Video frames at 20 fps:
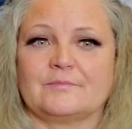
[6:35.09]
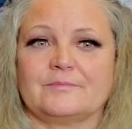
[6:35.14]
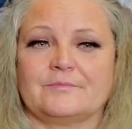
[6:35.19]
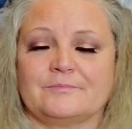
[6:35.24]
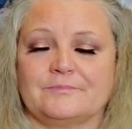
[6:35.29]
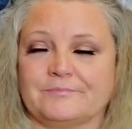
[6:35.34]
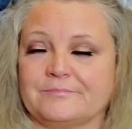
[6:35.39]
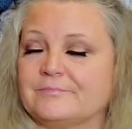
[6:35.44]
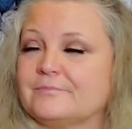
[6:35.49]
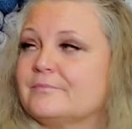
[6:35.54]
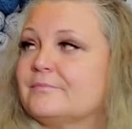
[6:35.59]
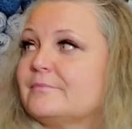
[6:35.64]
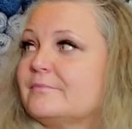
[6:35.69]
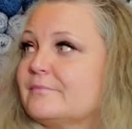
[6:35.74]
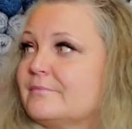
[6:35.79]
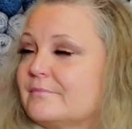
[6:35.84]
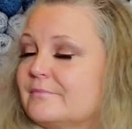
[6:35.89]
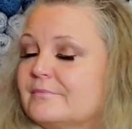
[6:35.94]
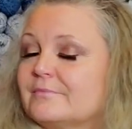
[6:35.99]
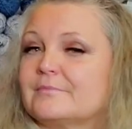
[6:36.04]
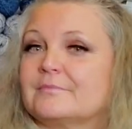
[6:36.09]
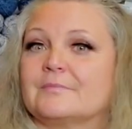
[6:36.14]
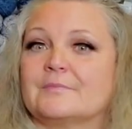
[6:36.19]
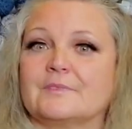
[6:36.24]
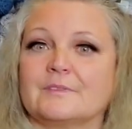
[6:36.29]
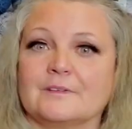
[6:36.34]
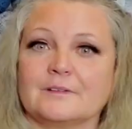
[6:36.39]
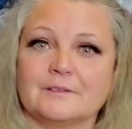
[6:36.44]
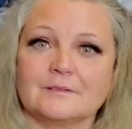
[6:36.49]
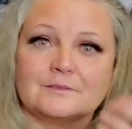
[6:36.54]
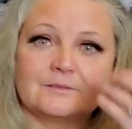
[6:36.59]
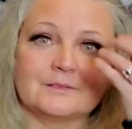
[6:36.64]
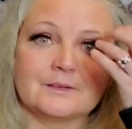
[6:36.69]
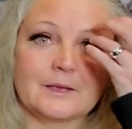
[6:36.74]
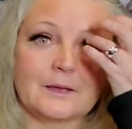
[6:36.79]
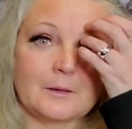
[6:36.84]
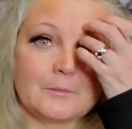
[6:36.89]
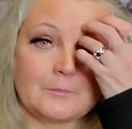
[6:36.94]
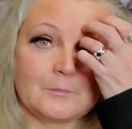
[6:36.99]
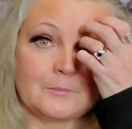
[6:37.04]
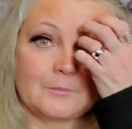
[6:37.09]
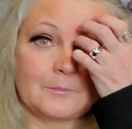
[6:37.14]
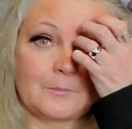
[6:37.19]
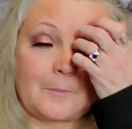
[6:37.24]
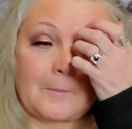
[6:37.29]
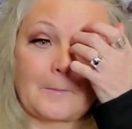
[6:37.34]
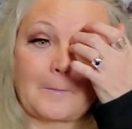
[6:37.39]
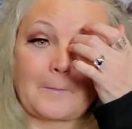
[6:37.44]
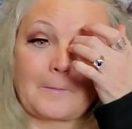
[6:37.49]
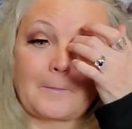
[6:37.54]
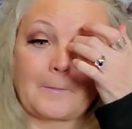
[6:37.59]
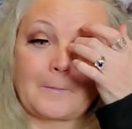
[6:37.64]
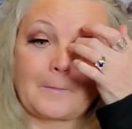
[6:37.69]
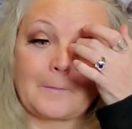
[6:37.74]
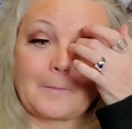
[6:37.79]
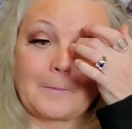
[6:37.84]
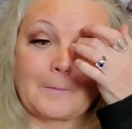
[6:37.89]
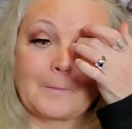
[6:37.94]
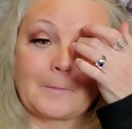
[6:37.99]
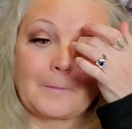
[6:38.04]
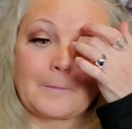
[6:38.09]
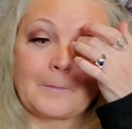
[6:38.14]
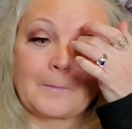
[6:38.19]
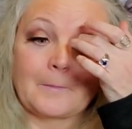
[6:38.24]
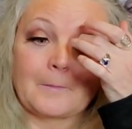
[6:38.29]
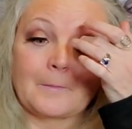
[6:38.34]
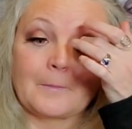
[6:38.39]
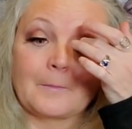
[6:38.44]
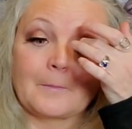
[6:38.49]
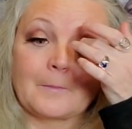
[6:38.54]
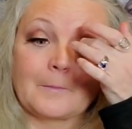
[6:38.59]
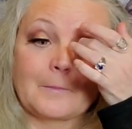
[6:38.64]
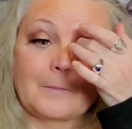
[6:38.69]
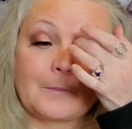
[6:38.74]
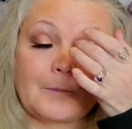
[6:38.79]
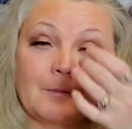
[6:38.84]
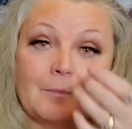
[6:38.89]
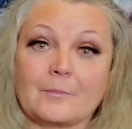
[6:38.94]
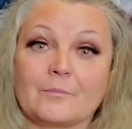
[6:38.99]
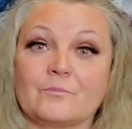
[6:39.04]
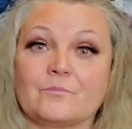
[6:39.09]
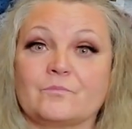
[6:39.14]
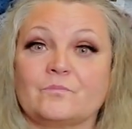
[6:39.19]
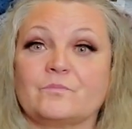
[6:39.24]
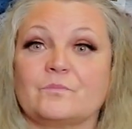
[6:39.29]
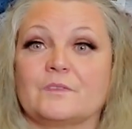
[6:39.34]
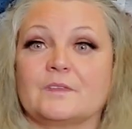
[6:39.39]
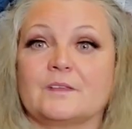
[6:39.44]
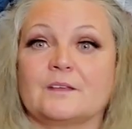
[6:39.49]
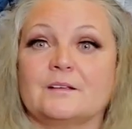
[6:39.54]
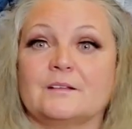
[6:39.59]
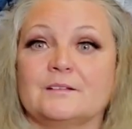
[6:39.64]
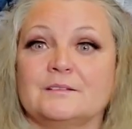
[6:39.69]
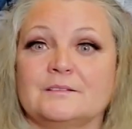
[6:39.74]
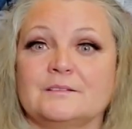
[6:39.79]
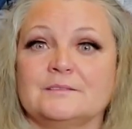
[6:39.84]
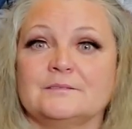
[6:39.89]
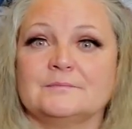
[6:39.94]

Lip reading: The person shown says nothing.